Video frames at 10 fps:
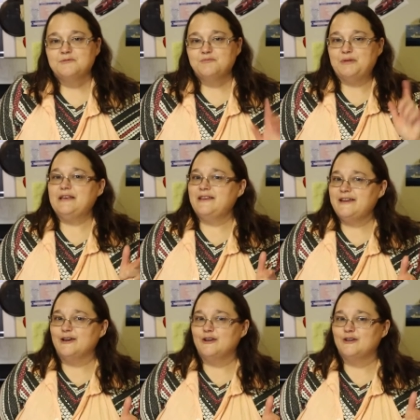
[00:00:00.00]
be
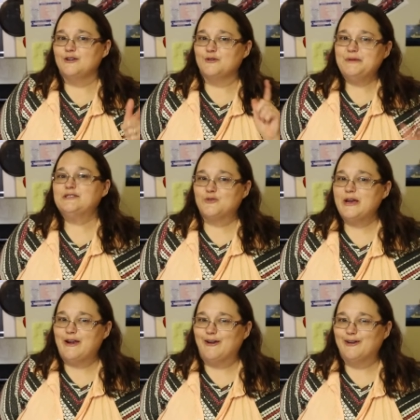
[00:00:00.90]
here or be
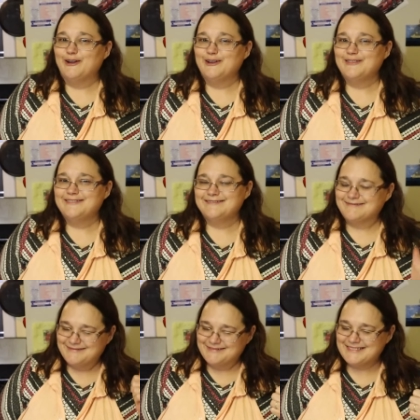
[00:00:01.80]
square.
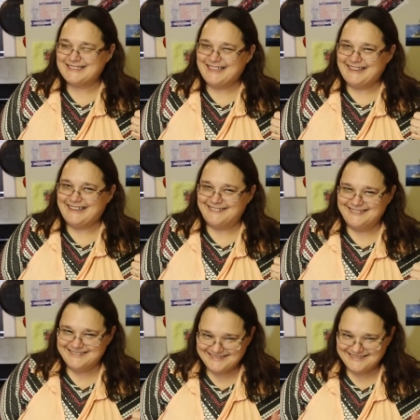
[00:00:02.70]
See you later.